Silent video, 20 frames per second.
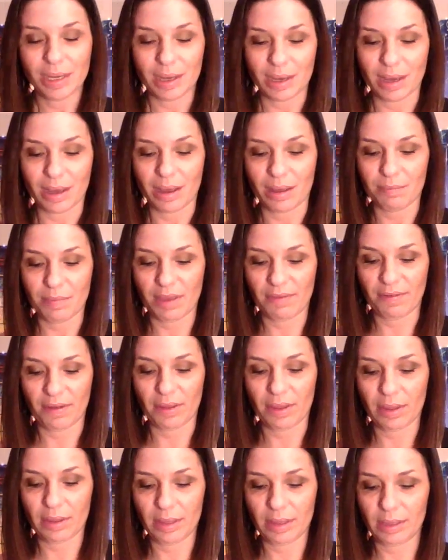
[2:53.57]
I
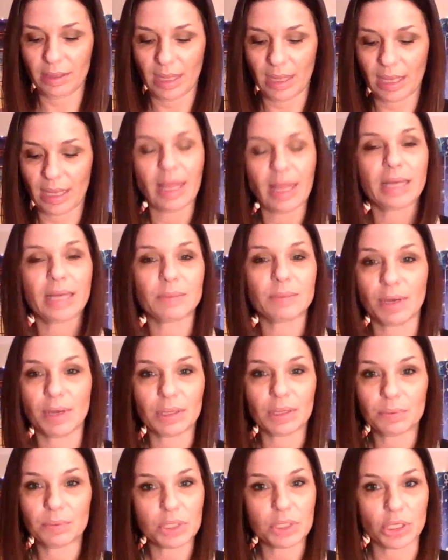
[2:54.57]
felt like last
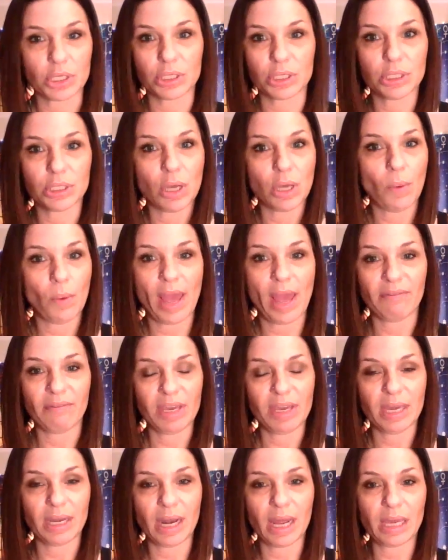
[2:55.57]
month was just so
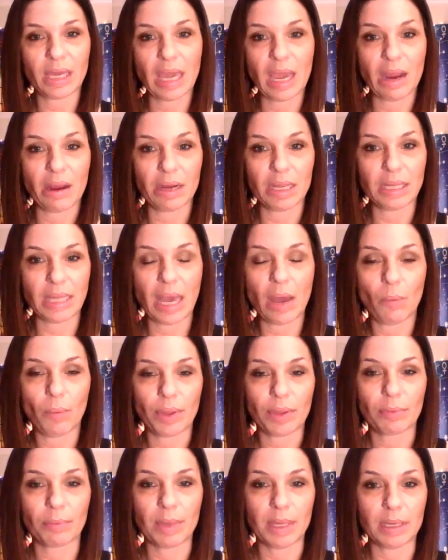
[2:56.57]
heavy, and I carried that
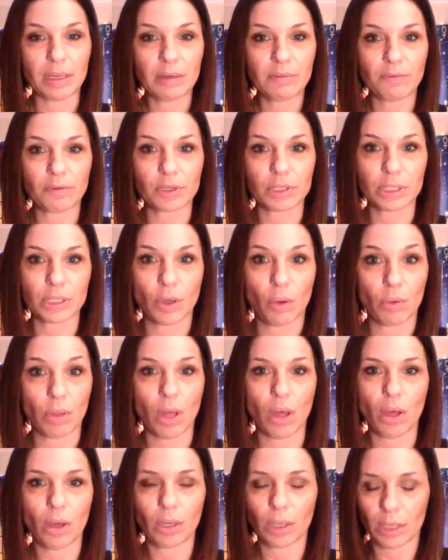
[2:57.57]
with me for so
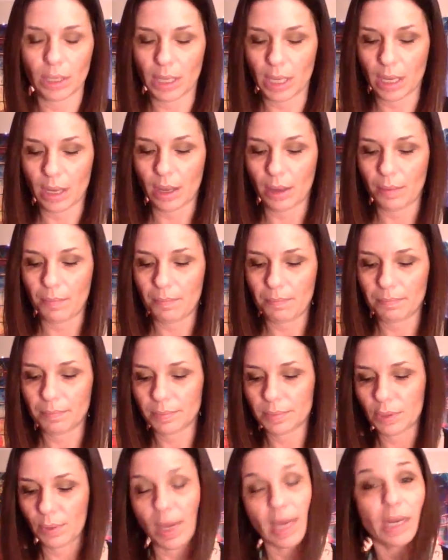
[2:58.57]
long.
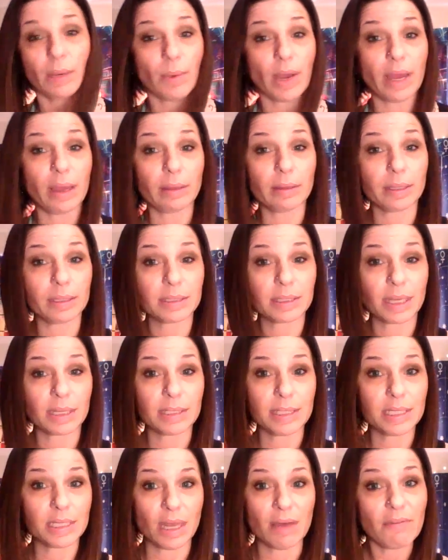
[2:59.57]
So anyway, let's
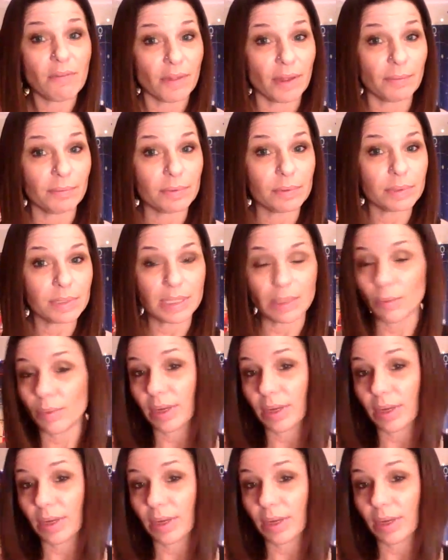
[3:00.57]
get to shuffling, see